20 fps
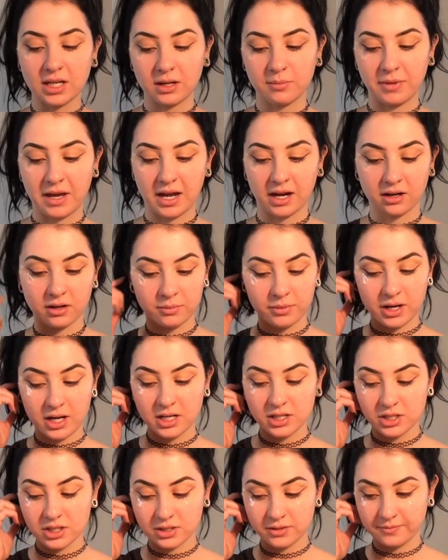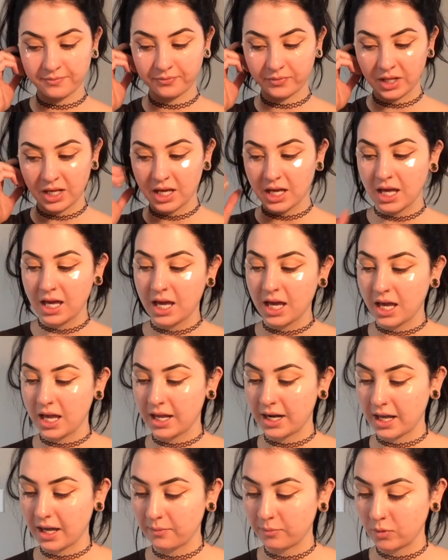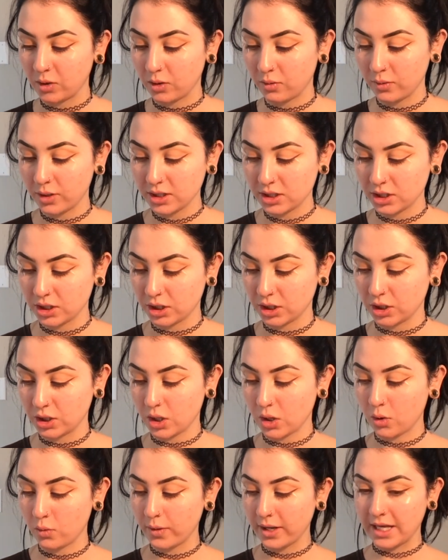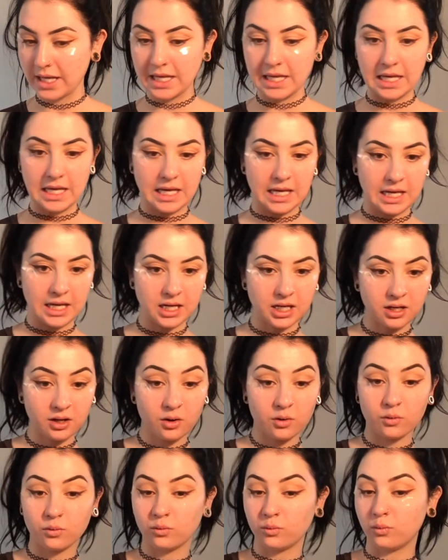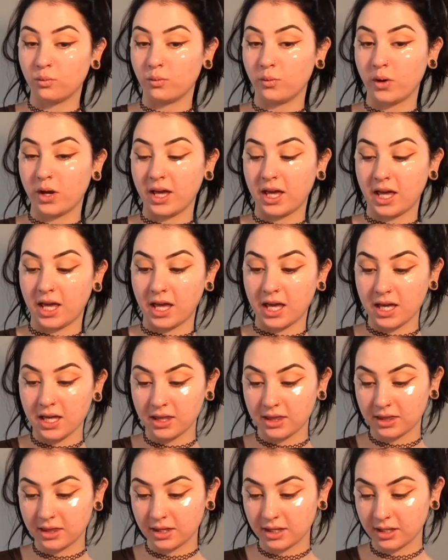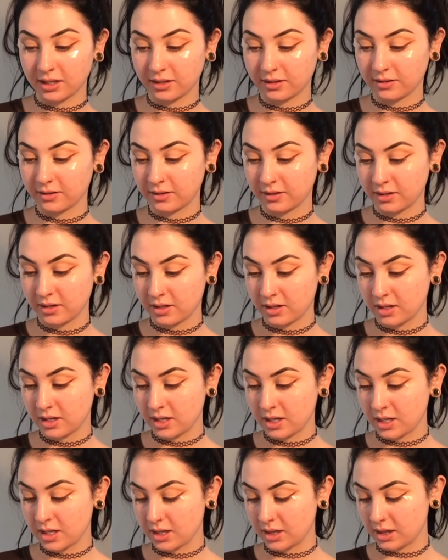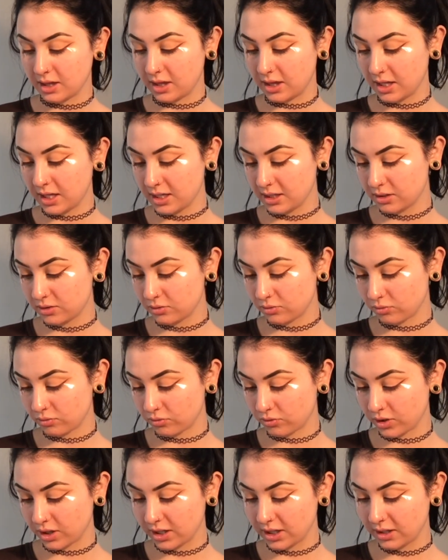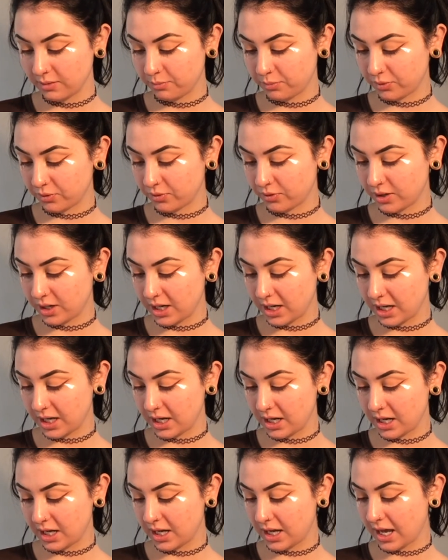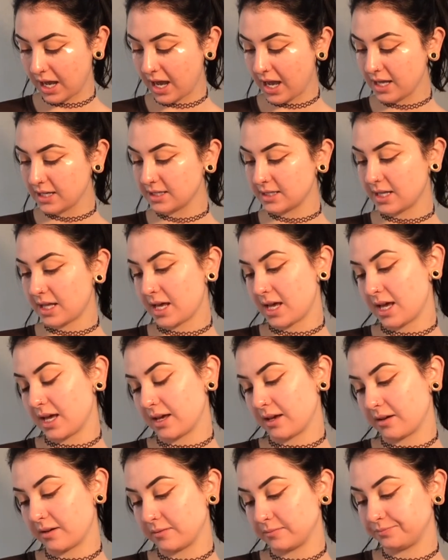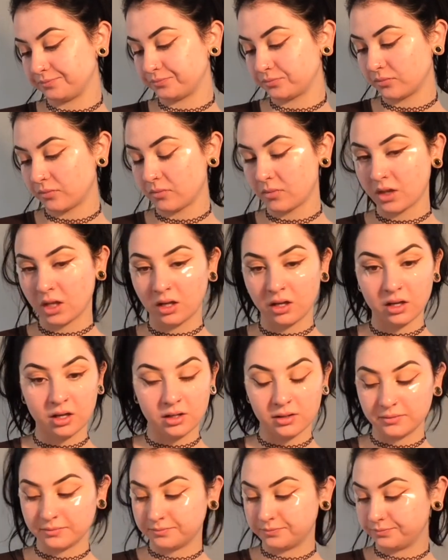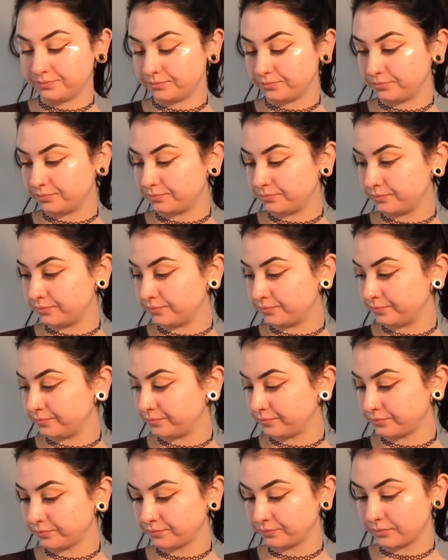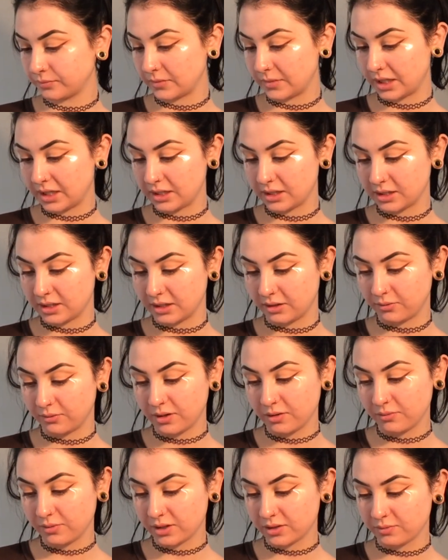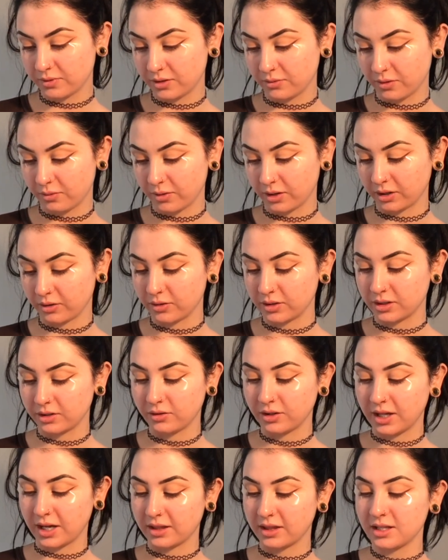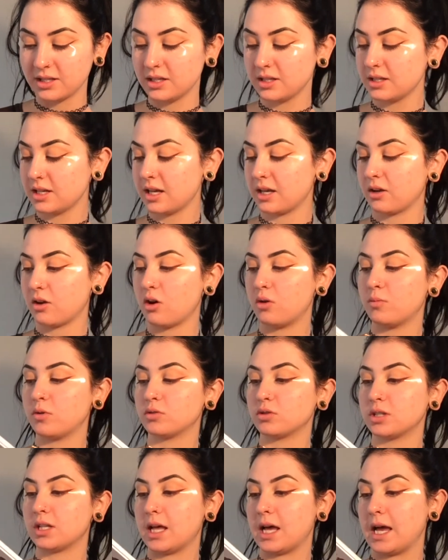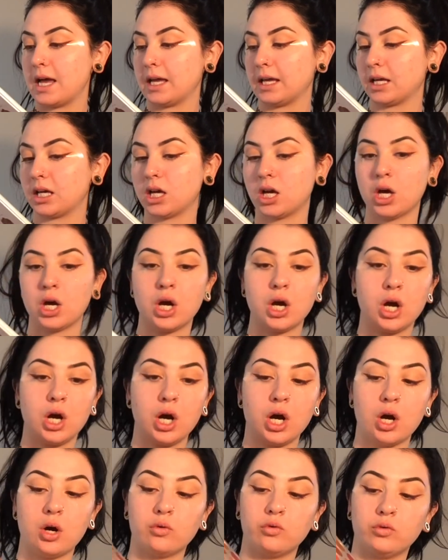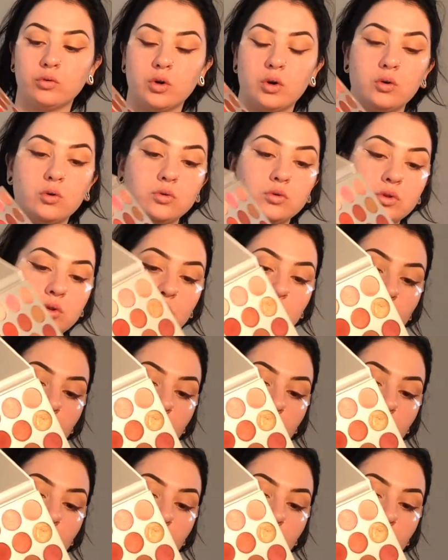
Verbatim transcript: like a packer brush. And I'm going to go in with this really pretty, it has like, mm, let's see, well, which one do I want to go into? Yeah, this is like almost like a rose